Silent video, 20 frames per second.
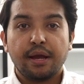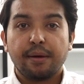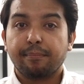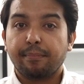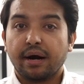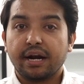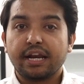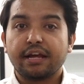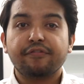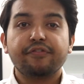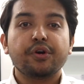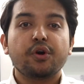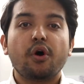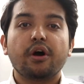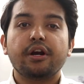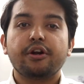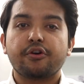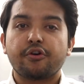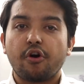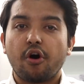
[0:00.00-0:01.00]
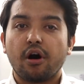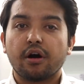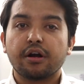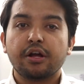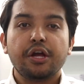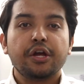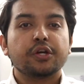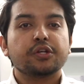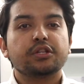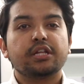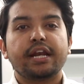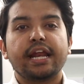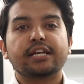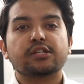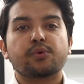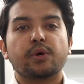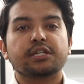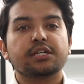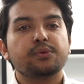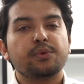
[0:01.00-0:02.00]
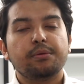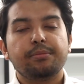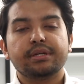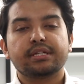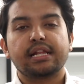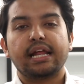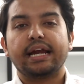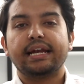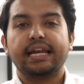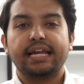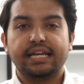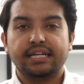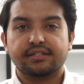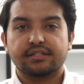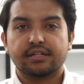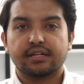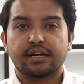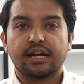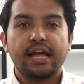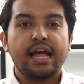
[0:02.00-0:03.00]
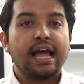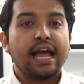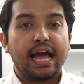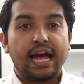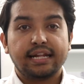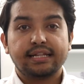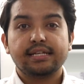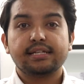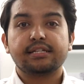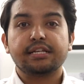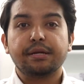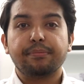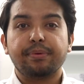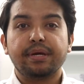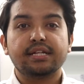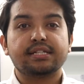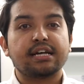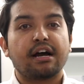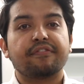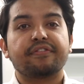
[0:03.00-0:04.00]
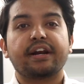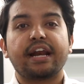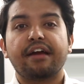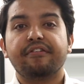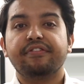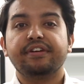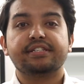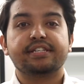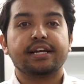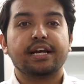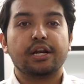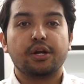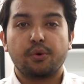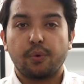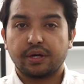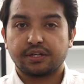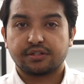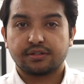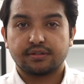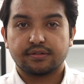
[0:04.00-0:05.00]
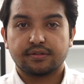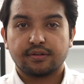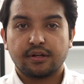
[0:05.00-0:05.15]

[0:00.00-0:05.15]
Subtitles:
But if you got it wrong, the next question will be slightly easier. And this repeats after every single question.